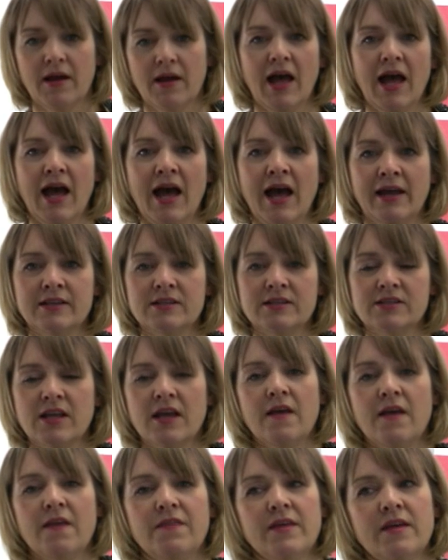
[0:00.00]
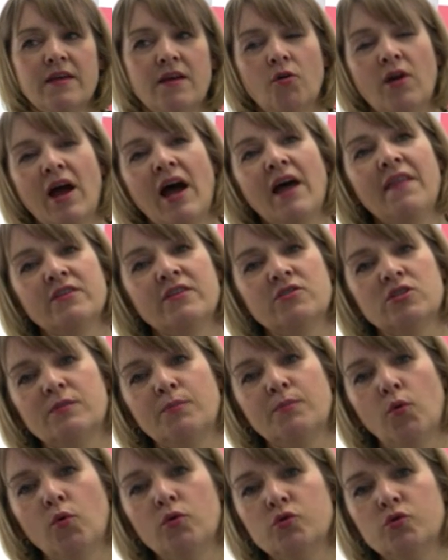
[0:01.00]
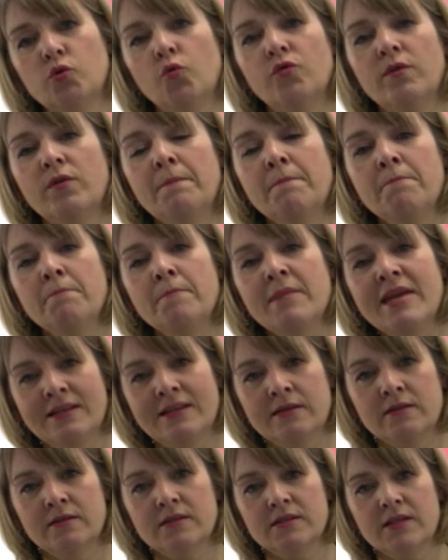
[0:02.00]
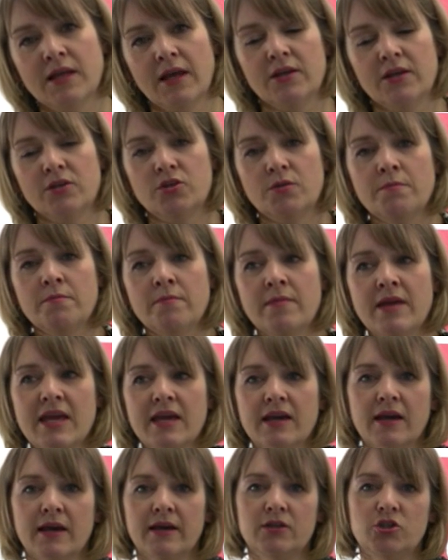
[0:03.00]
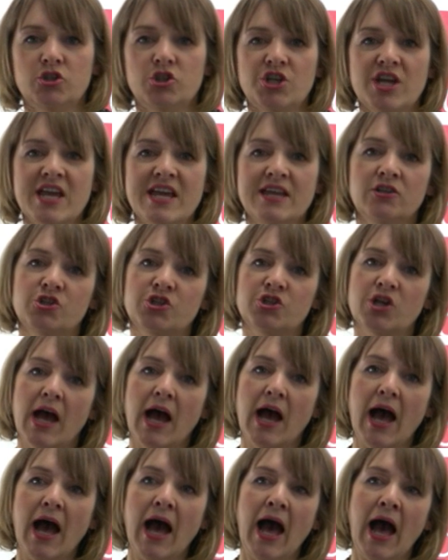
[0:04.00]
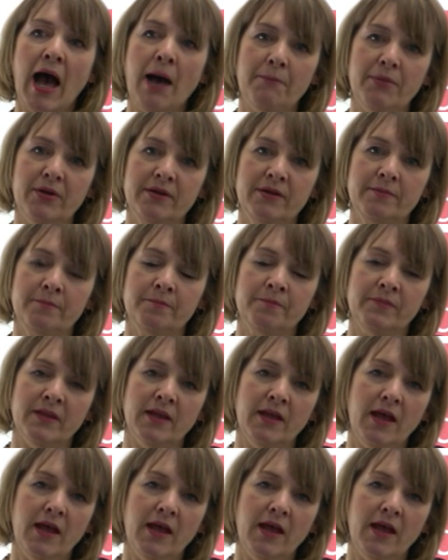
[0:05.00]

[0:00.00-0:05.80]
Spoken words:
hands, or at their disposal, the means to make change happen.